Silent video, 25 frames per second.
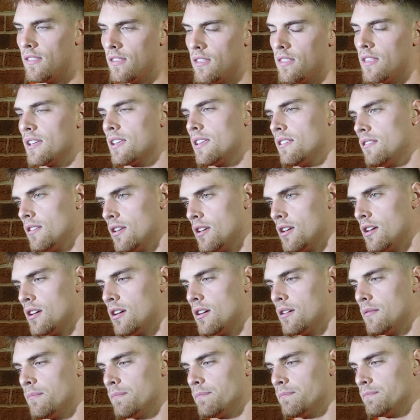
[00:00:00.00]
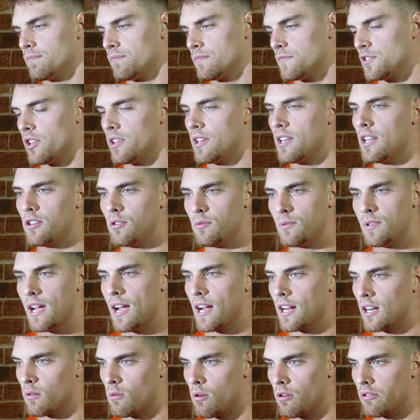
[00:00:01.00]
And then they, so they didn't do
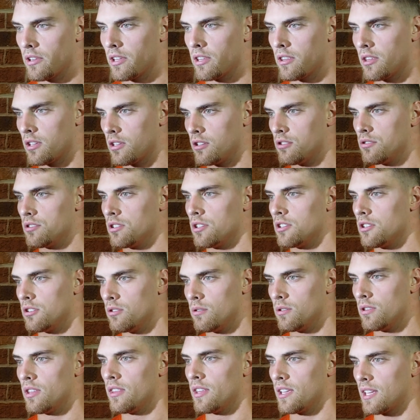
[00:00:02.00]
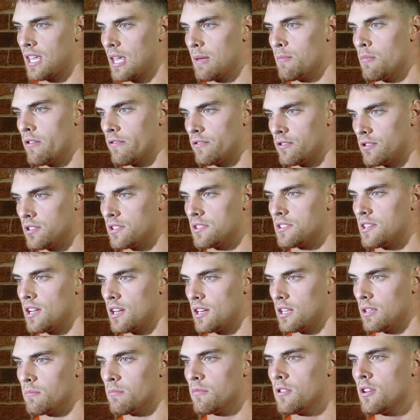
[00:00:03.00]
Tiger Walk where they usually do. And then they came up to the
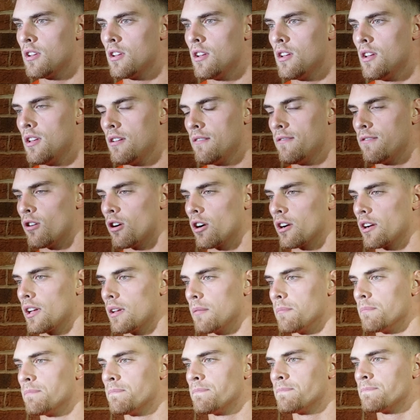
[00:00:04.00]
stadium for our game.